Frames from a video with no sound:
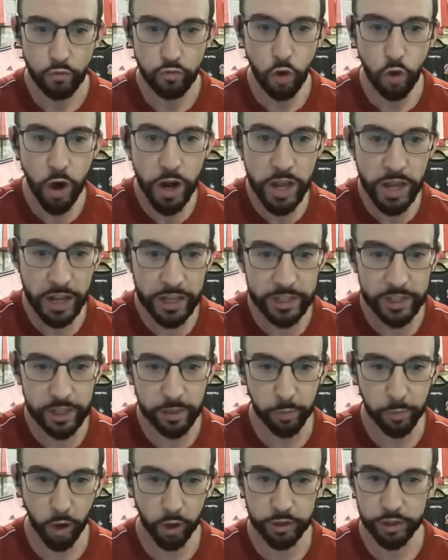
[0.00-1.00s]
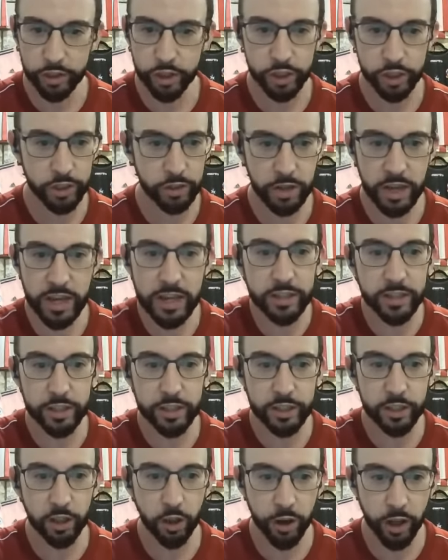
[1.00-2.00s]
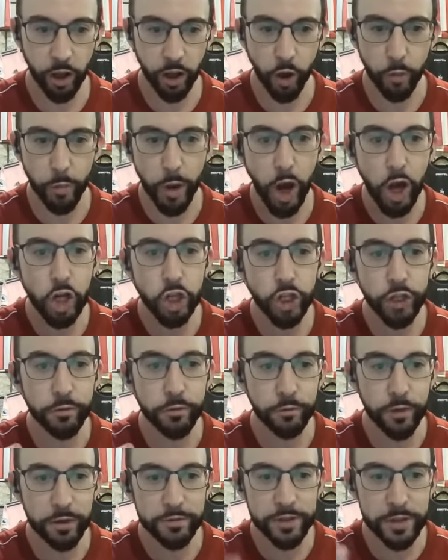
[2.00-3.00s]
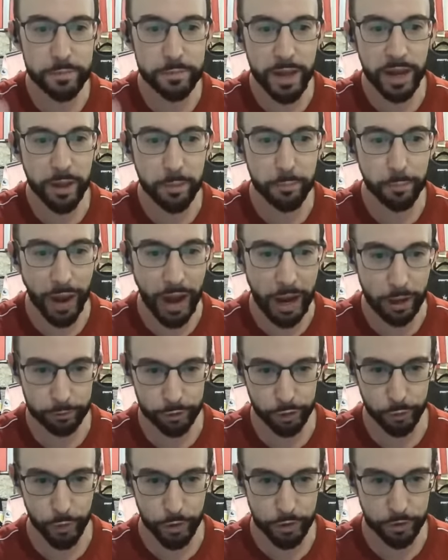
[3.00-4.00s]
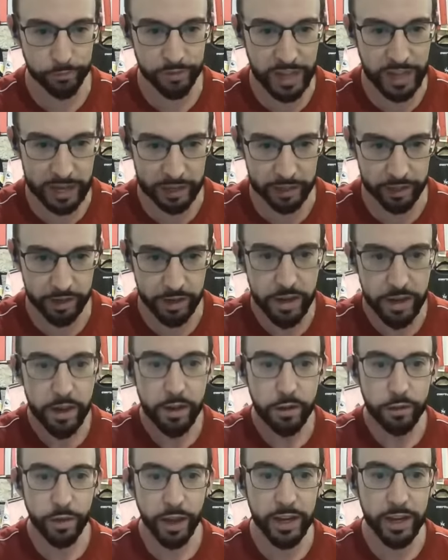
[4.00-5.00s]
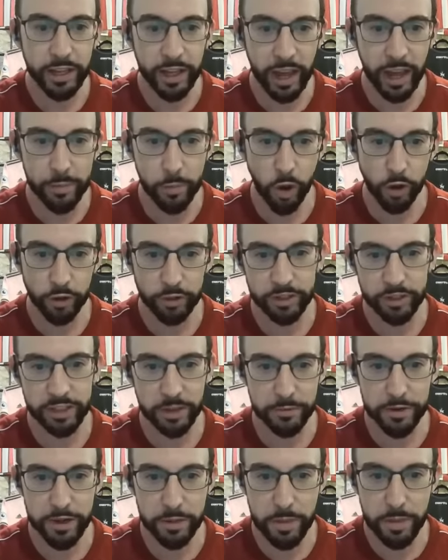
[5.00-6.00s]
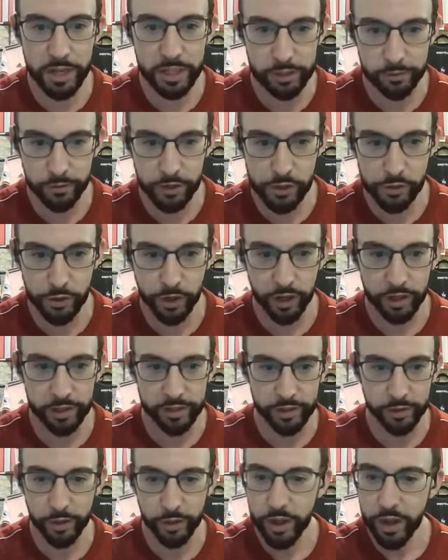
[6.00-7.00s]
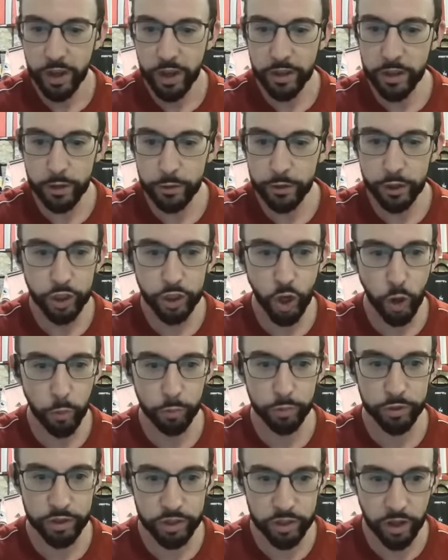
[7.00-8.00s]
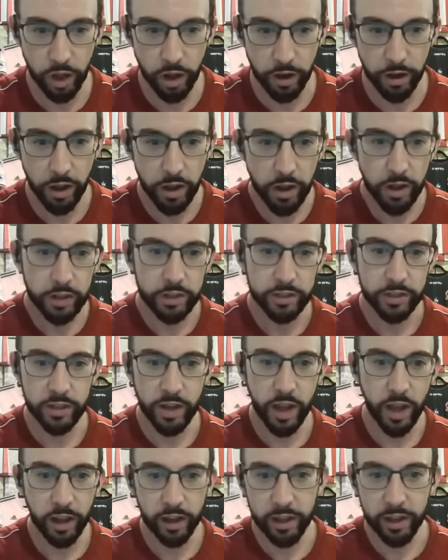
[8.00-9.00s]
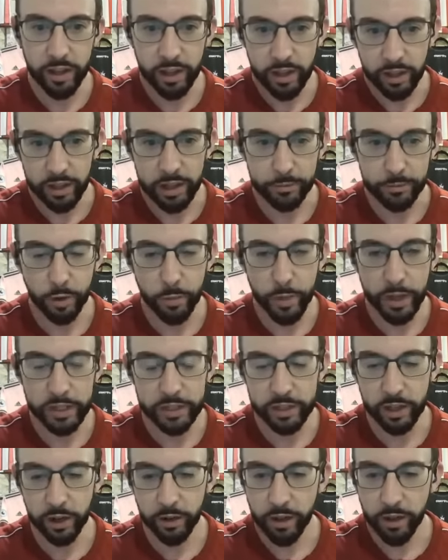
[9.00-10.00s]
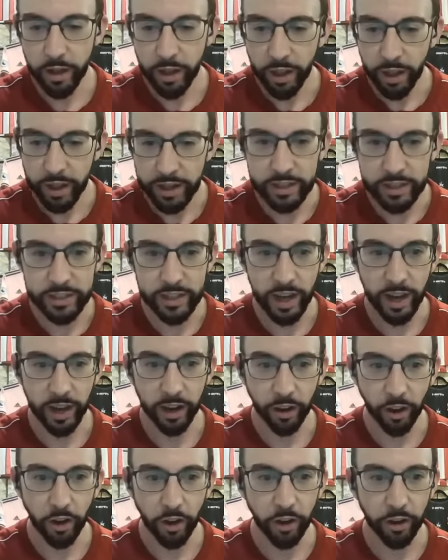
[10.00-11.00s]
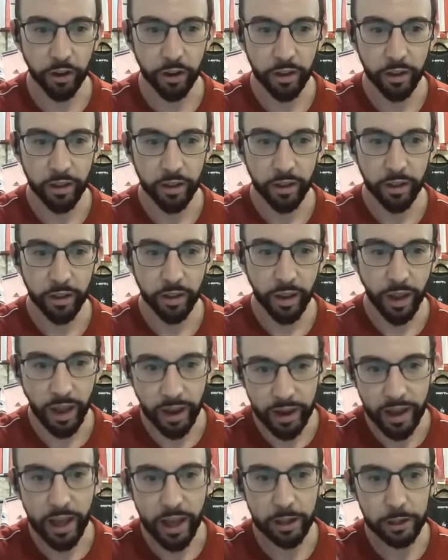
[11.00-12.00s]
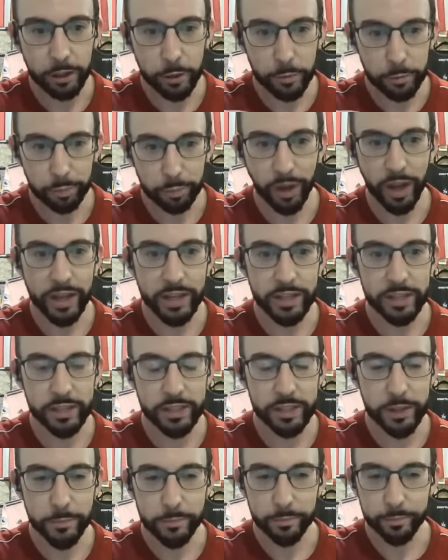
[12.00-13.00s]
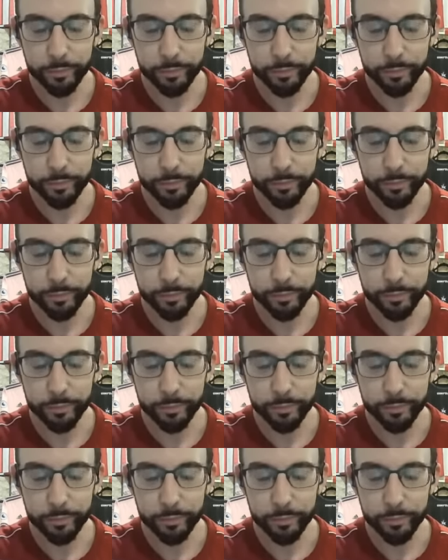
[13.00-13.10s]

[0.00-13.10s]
Running into the box and just easy, slot it home. £150 million worth of talent then came on 70 minutes for Newcastle. You know, the job was done. Tonali, Livramento, Isak on. Anel blazed.